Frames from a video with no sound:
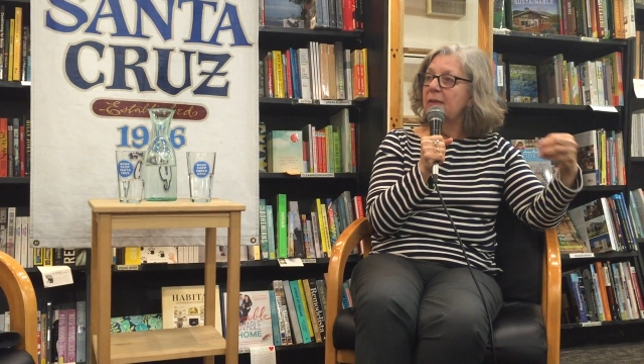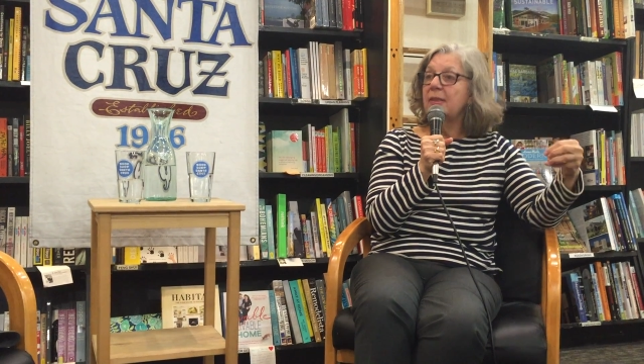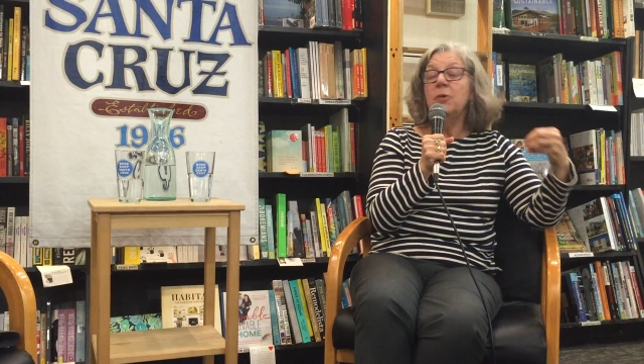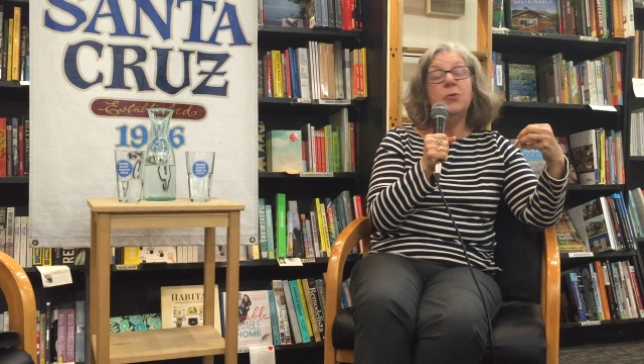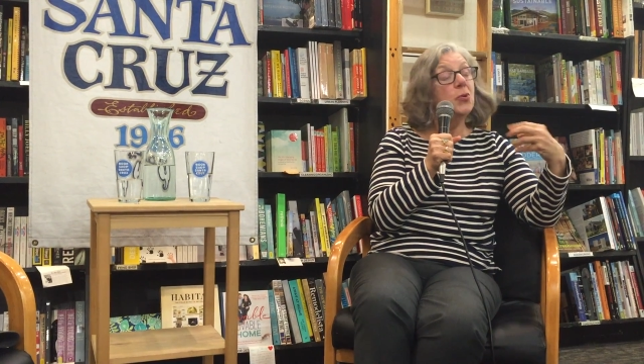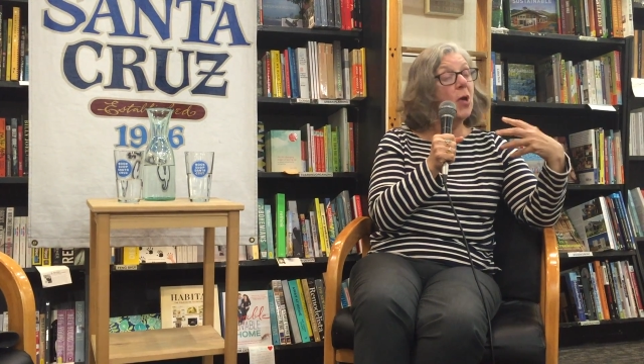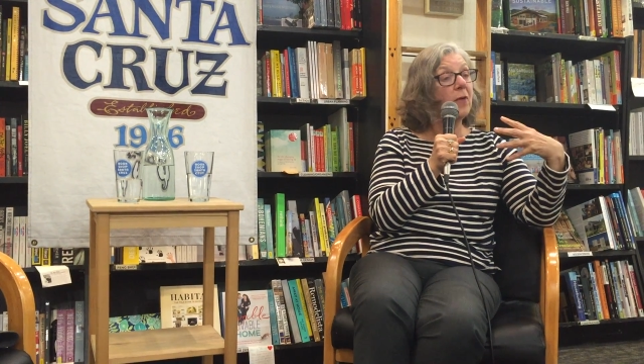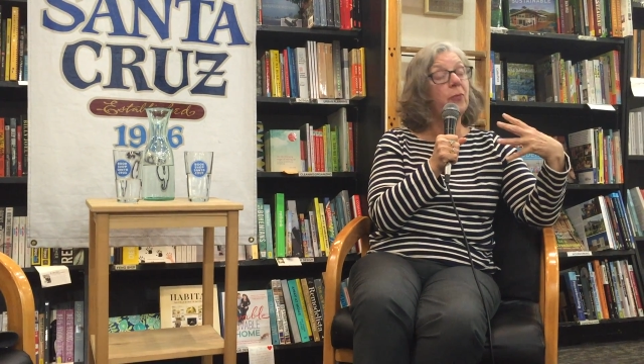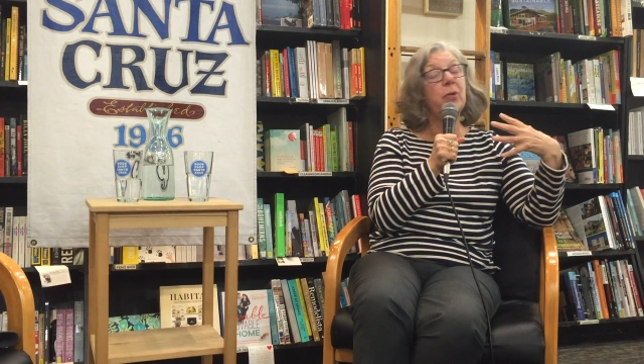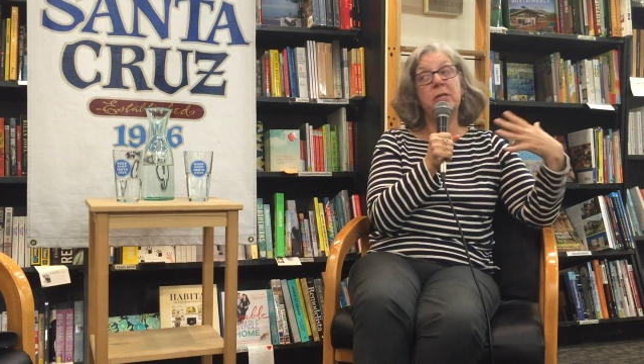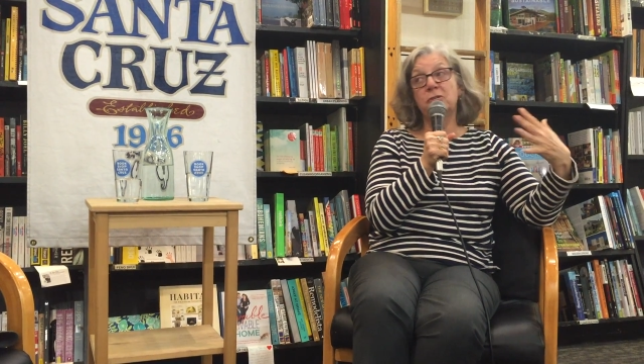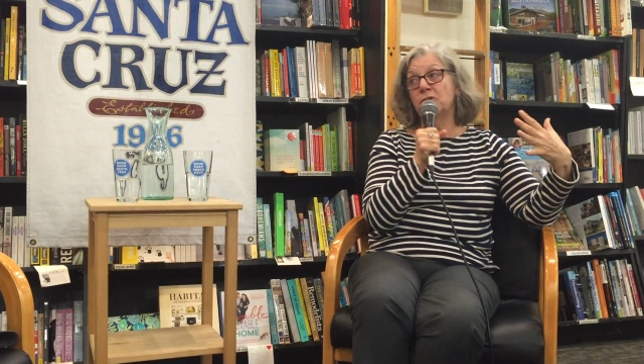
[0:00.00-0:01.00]
And then when you have a
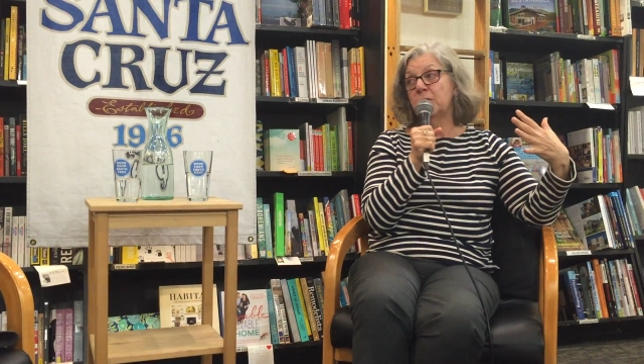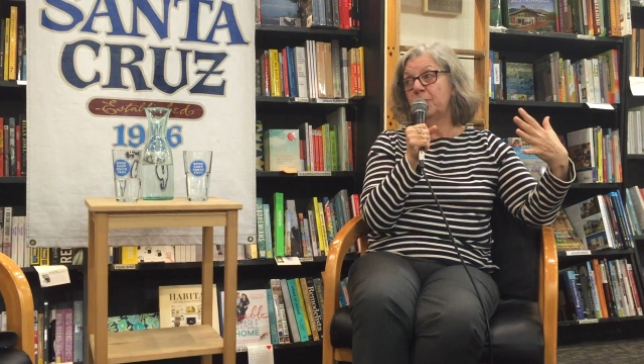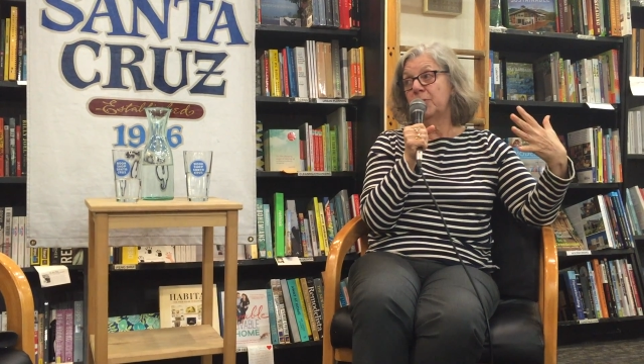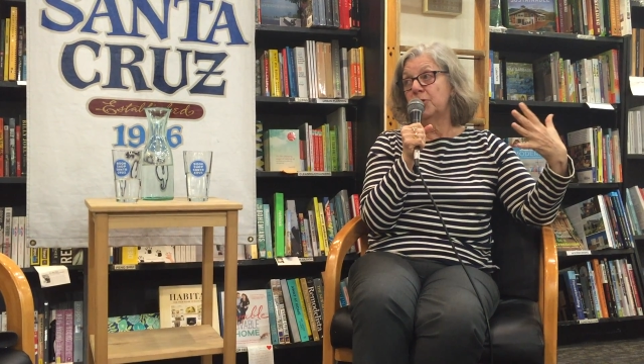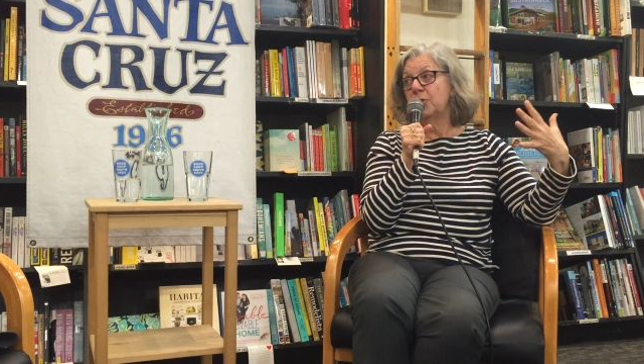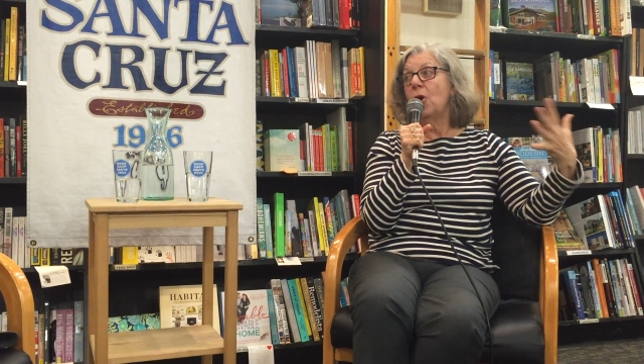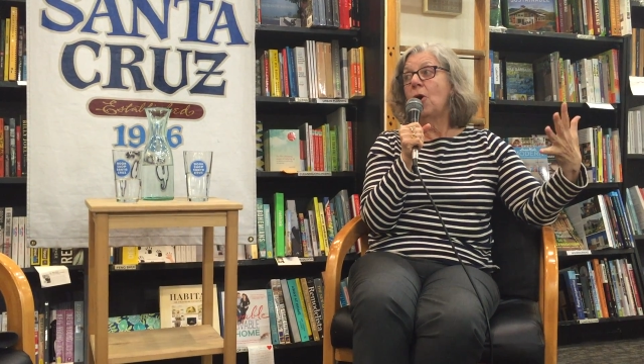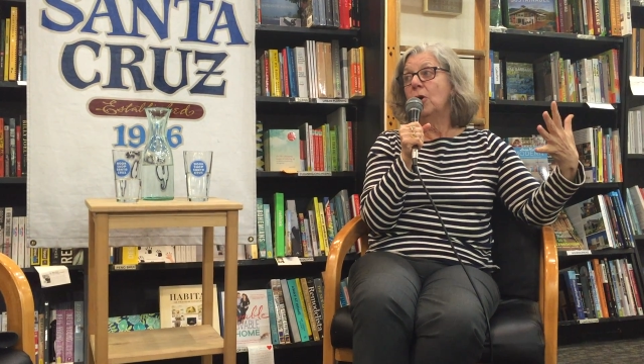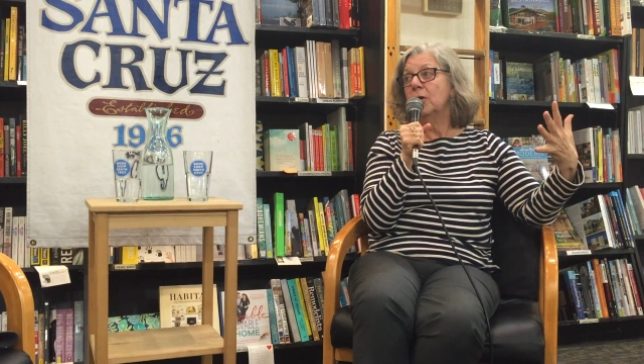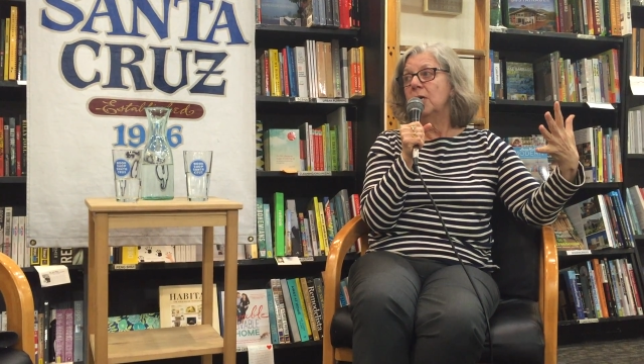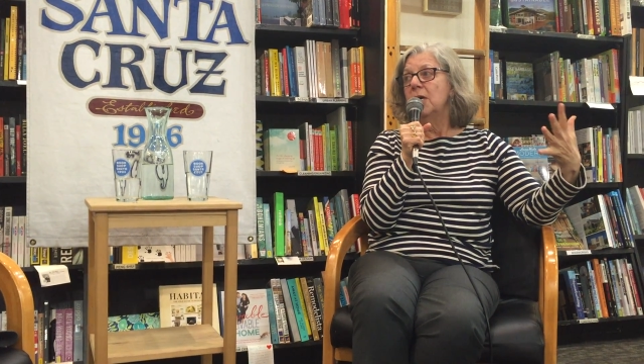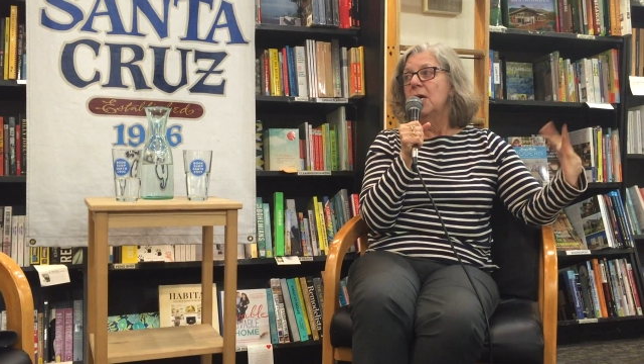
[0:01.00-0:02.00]
relationship with a
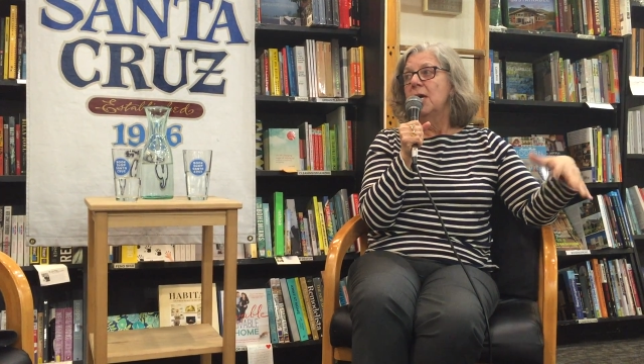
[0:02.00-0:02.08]
dog